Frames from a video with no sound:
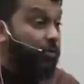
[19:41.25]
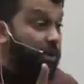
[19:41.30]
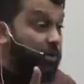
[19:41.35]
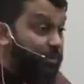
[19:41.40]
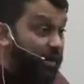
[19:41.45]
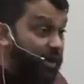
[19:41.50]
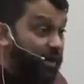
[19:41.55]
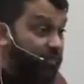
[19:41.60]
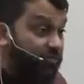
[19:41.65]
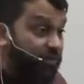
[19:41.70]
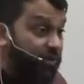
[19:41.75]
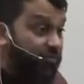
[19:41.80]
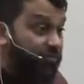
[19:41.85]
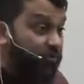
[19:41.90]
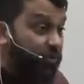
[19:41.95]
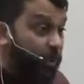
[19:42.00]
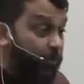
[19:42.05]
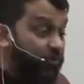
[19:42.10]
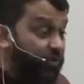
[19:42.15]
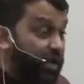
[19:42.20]
we benefit
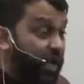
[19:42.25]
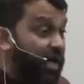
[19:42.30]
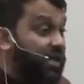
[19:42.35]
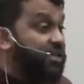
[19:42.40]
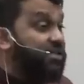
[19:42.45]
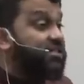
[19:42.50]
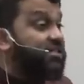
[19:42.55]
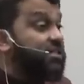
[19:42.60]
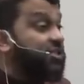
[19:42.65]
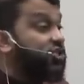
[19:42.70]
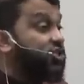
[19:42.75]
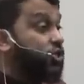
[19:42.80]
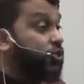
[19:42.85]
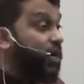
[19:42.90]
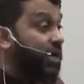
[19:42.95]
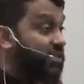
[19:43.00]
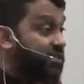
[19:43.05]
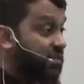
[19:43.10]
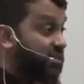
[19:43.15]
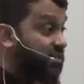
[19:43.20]
from, and it
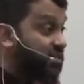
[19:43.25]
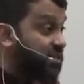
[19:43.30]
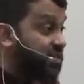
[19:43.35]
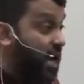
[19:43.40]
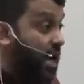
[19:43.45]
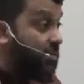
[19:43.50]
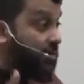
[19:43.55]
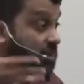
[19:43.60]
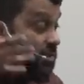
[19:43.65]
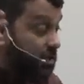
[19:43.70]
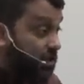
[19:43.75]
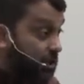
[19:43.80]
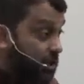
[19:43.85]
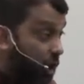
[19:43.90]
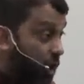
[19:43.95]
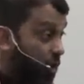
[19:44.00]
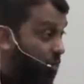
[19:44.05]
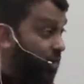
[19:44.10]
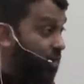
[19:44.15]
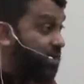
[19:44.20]
situates Islam in the
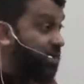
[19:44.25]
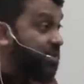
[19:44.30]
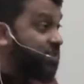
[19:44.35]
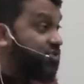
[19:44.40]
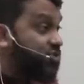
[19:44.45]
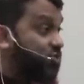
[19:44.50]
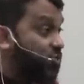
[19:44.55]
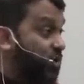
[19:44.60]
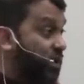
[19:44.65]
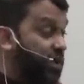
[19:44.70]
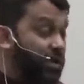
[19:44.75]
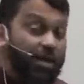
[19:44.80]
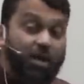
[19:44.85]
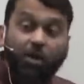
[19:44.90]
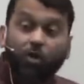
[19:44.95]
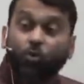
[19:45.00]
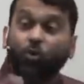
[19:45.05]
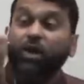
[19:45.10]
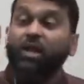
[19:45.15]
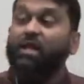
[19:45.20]
global history.
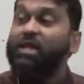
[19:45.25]
We